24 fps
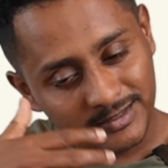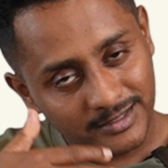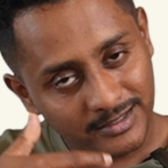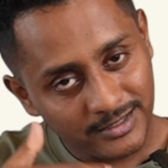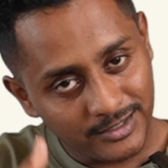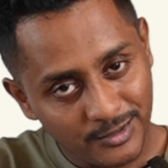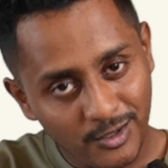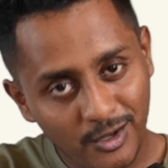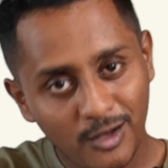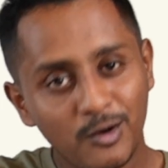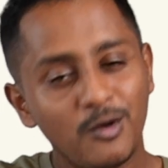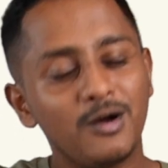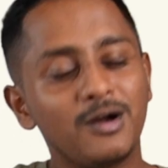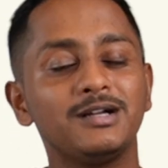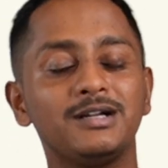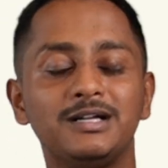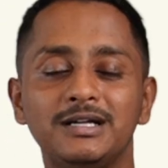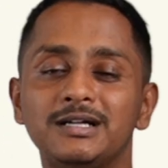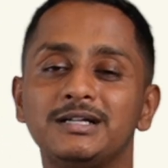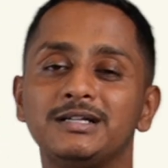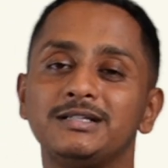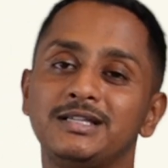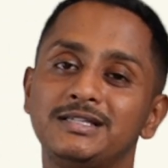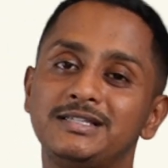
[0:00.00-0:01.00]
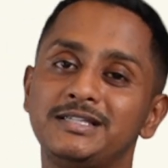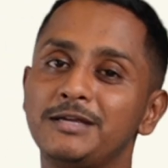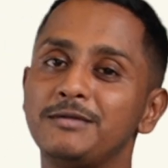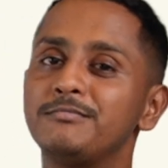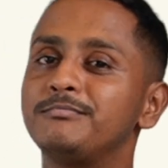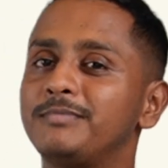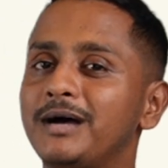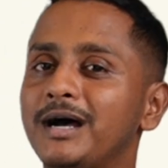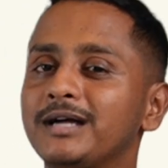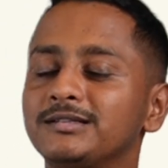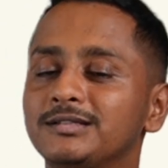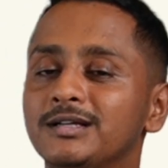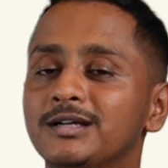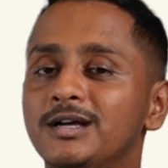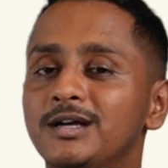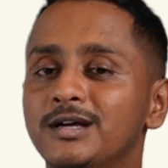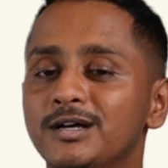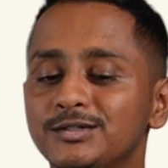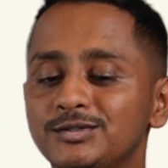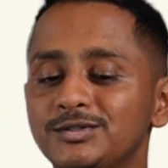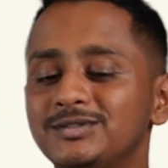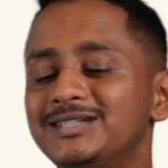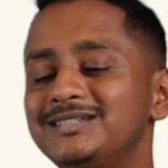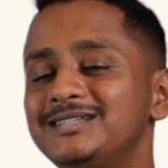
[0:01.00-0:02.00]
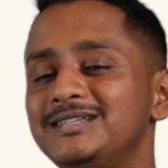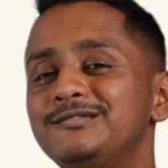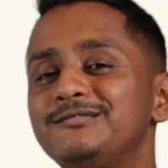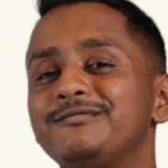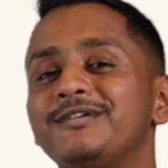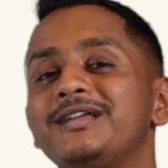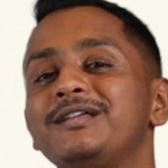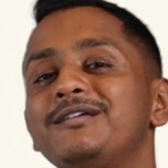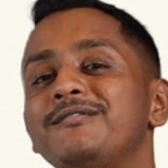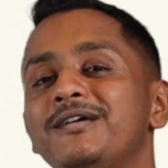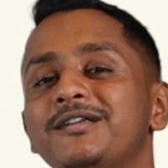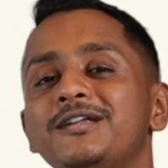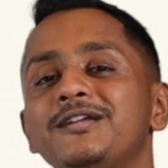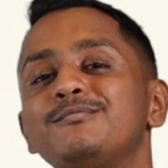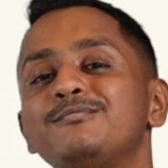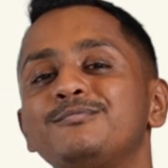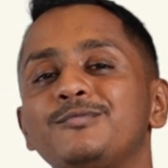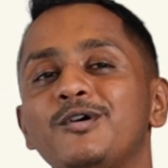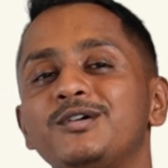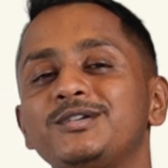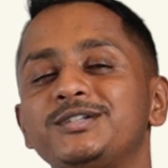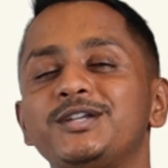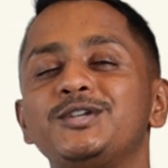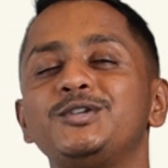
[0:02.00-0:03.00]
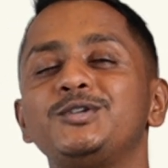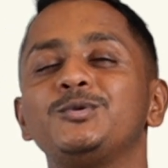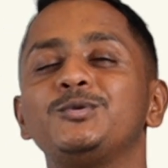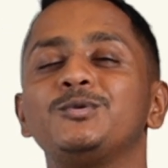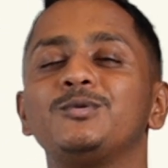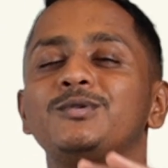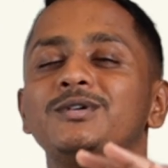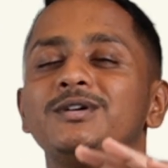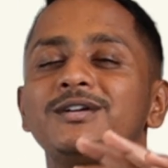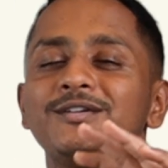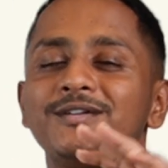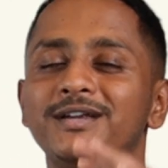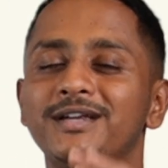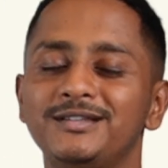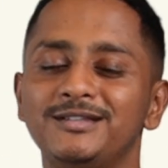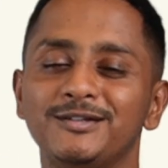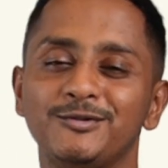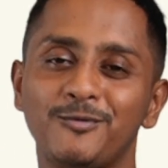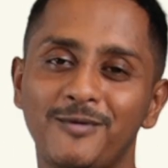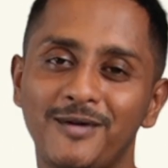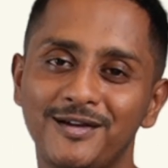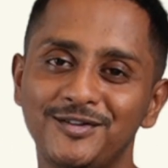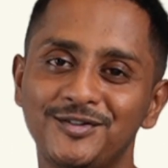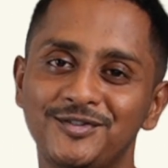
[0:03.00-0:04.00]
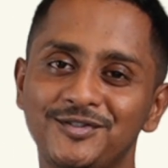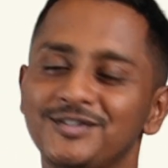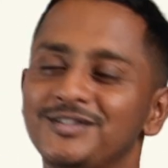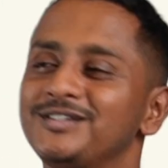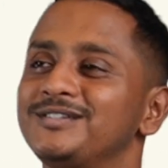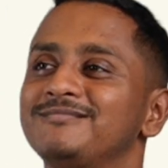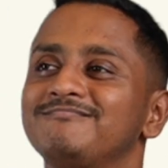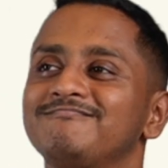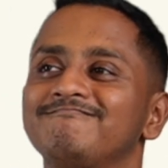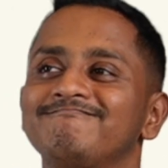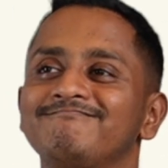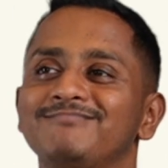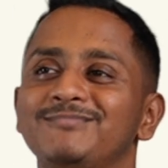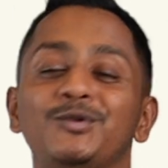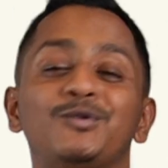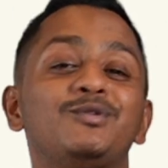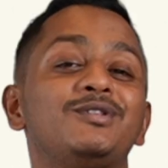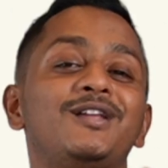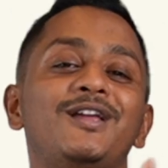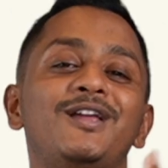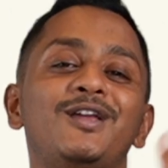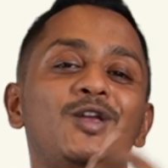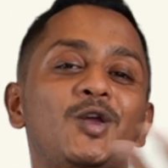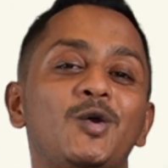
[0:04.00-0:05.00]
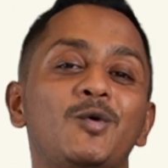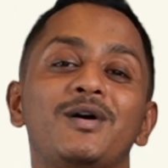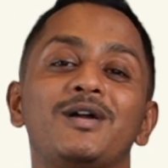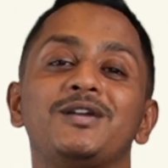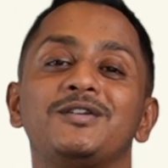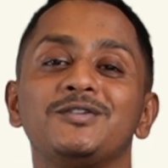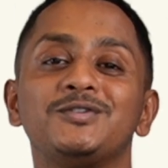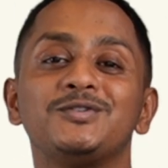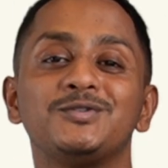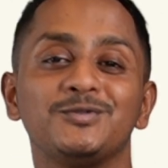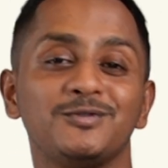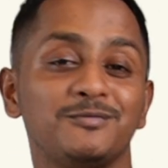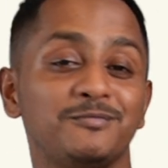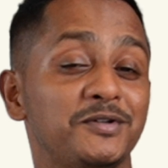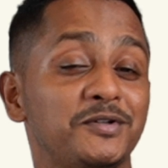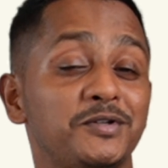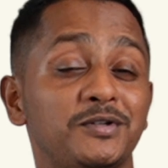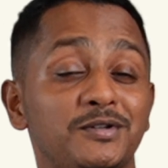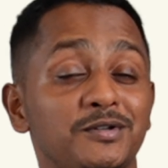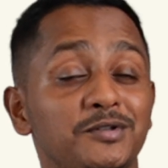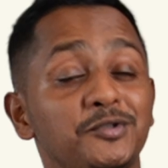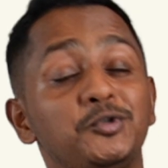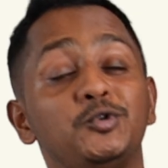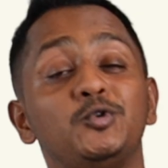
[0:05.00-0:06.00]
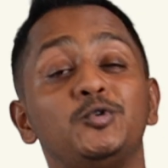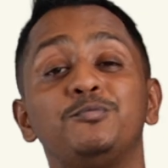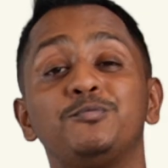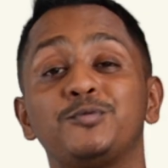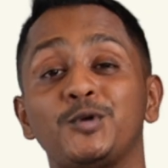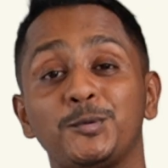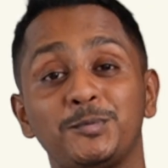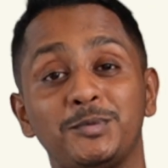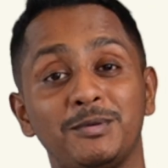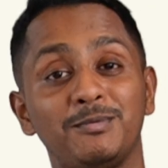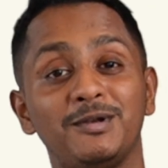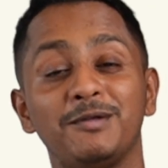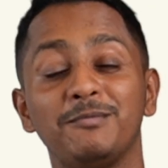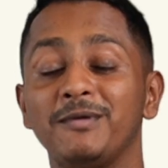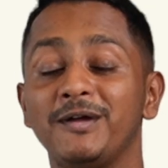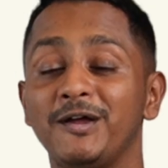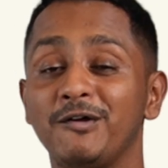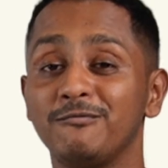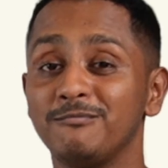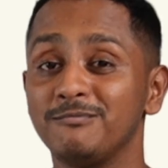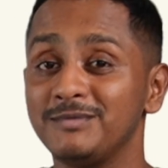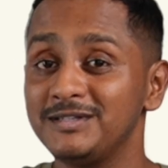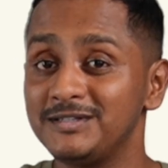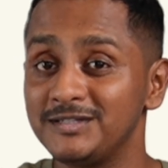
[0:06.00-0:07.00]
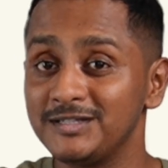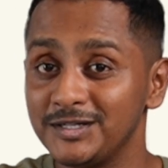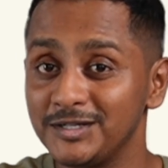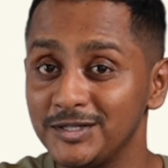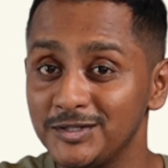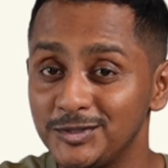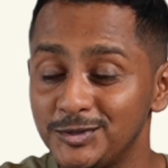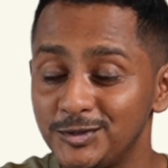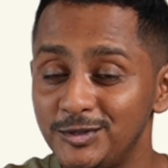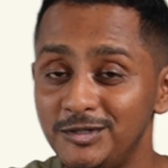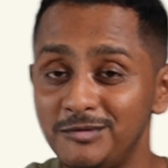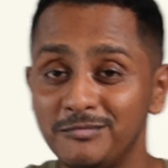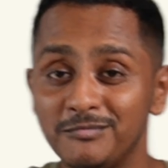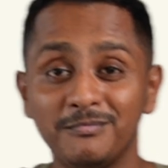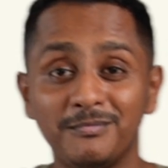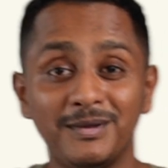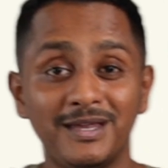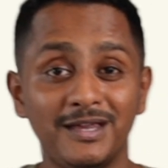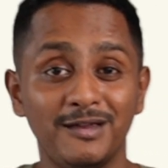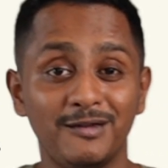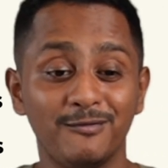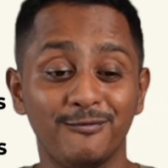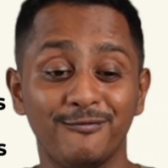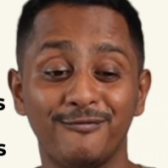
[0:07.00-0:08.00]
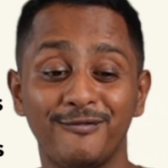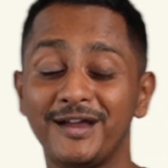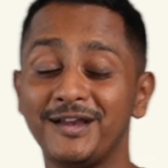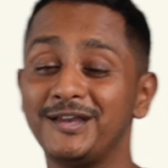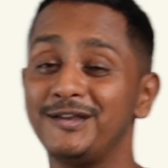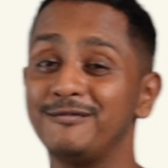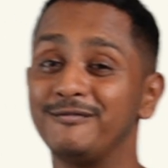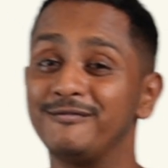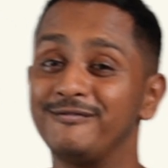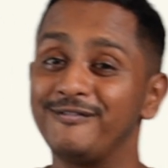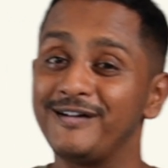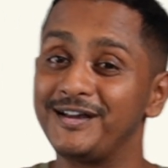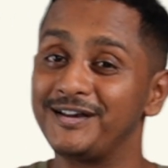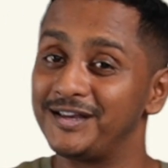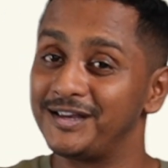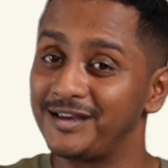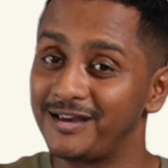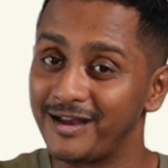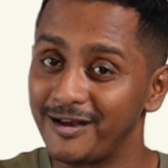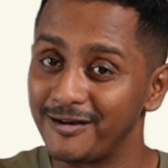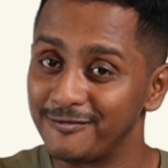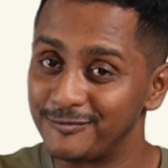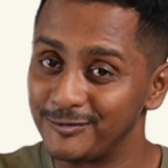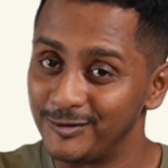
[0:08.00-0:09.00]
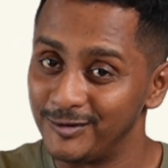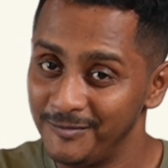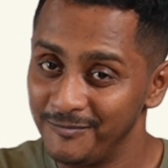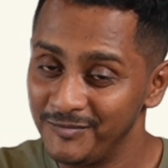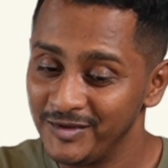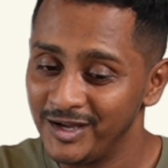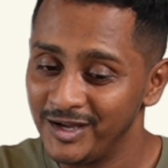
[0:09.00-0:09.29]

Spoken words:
along the same path. So this is very, very important. You read the question, you think you've understood, but you probably may have misunderstood. Be very, very careful.